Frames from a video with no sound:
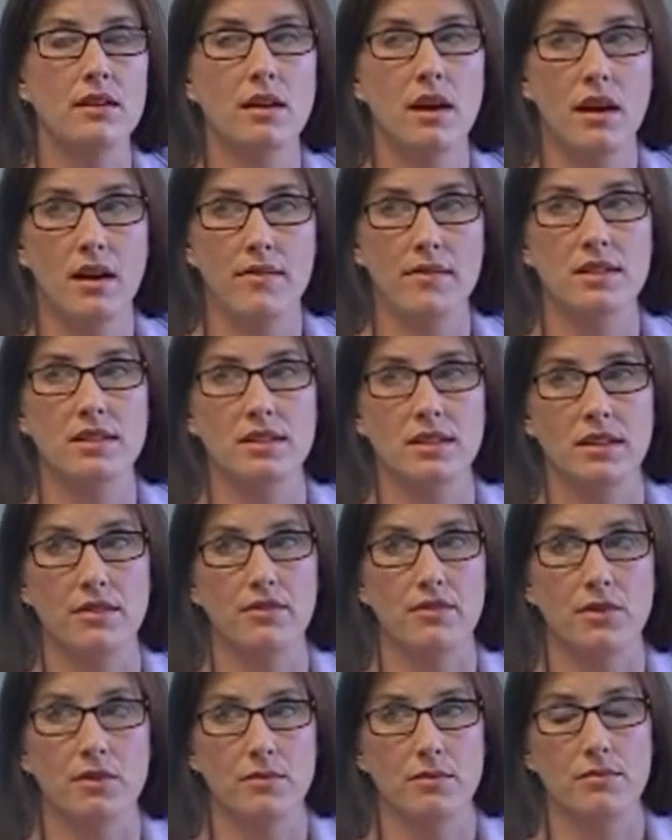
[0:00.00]
obviously
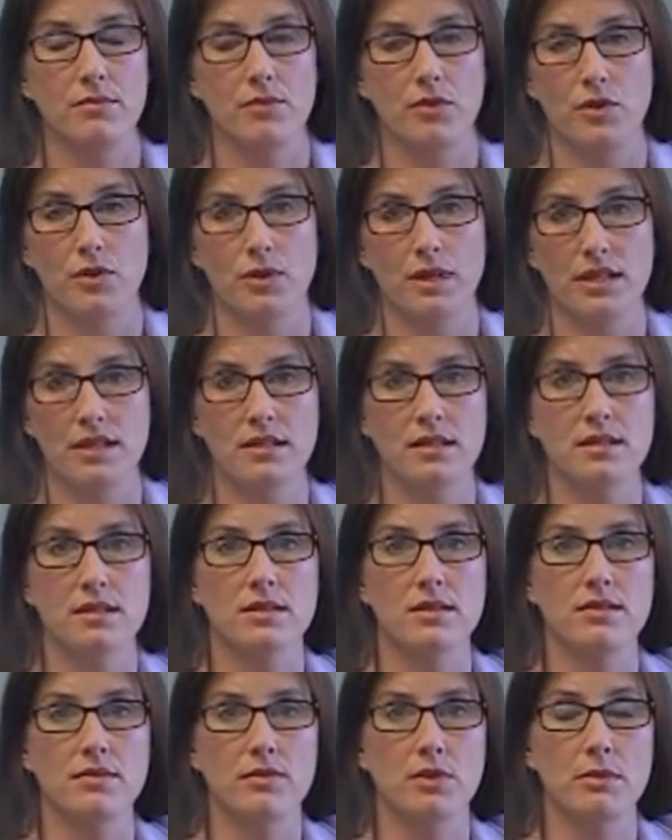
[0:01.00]
for
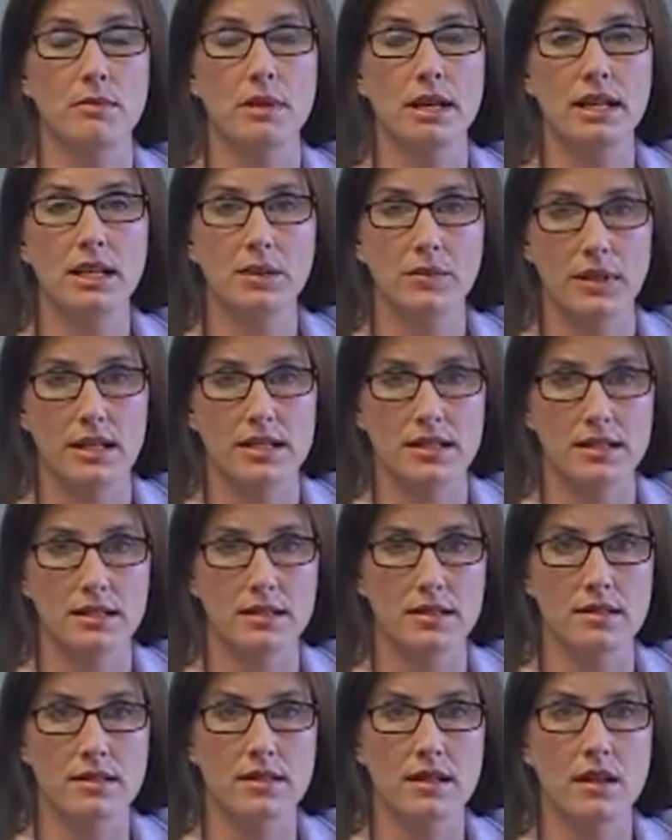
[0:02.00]
reasons, for money
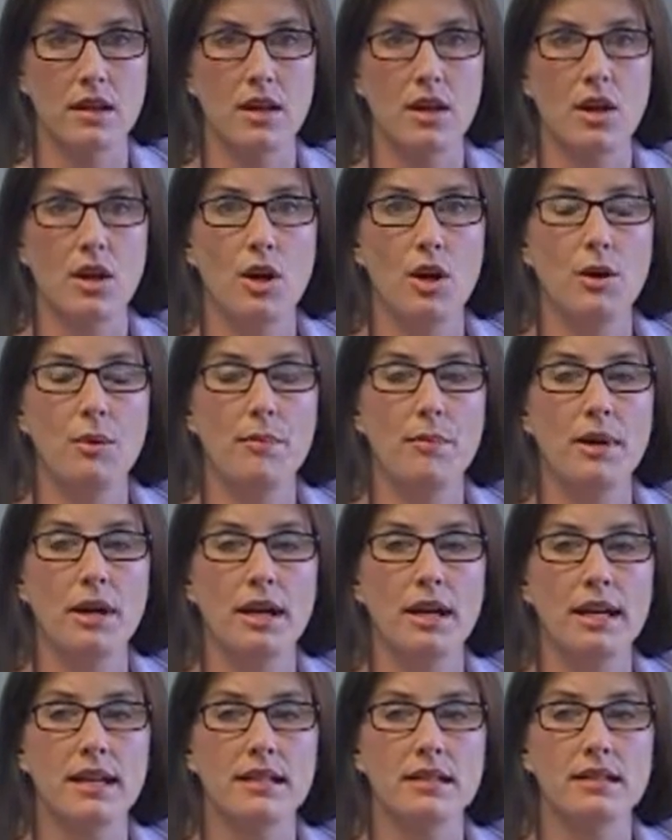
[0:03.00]
reasons,
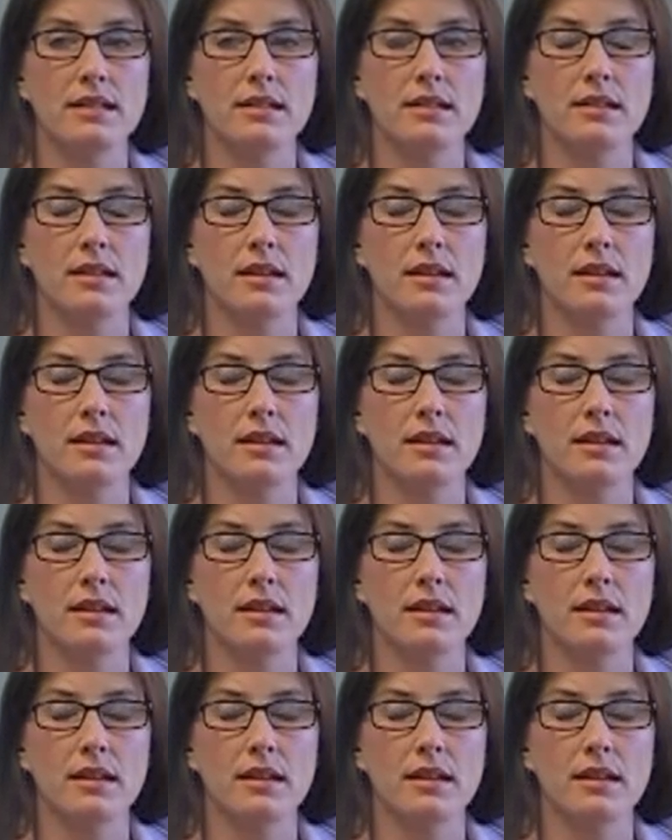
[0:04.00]
but